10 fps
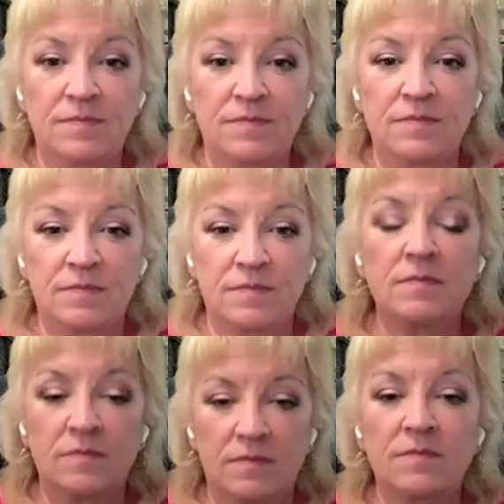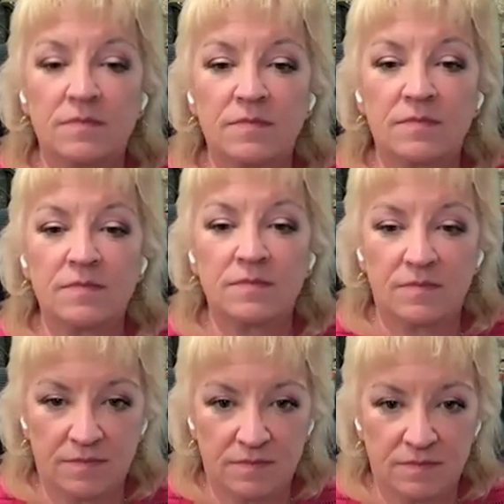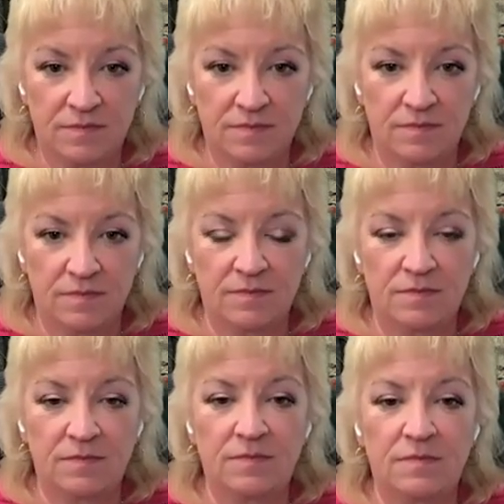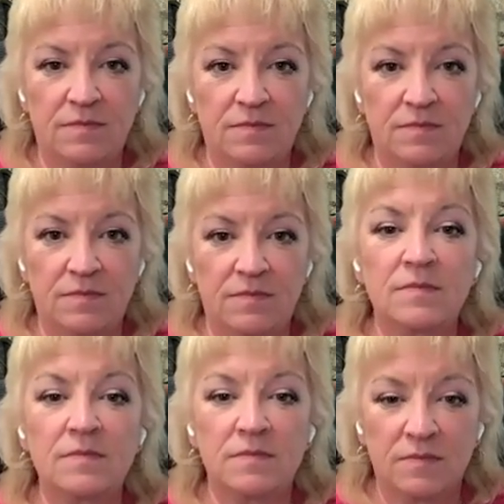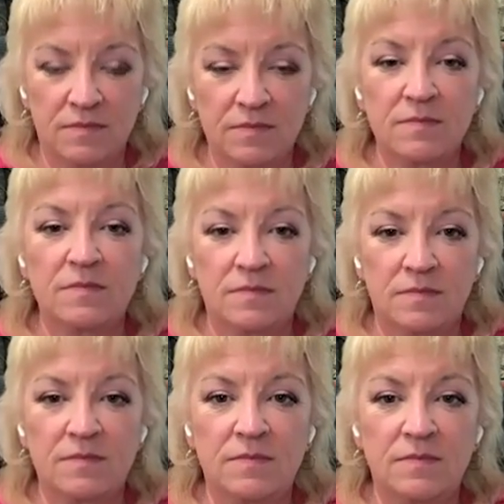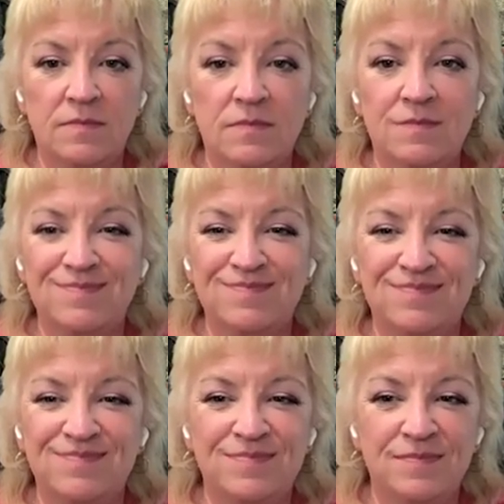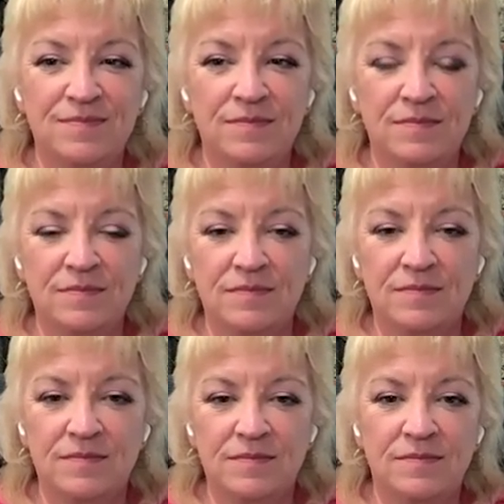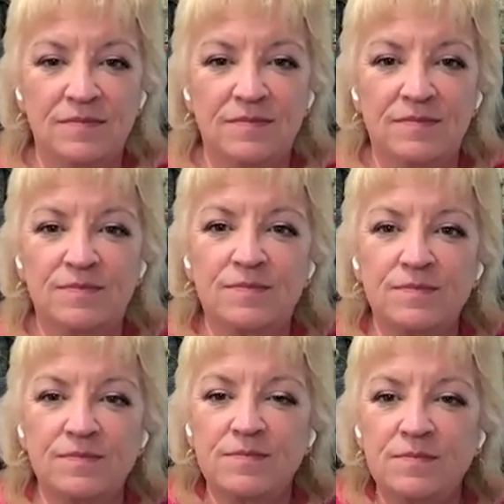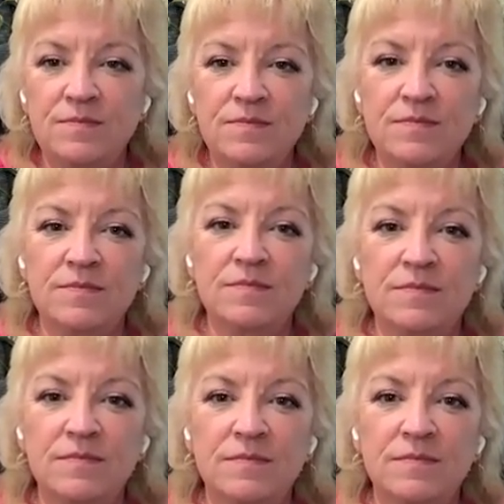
No words are spoken by the person on screen.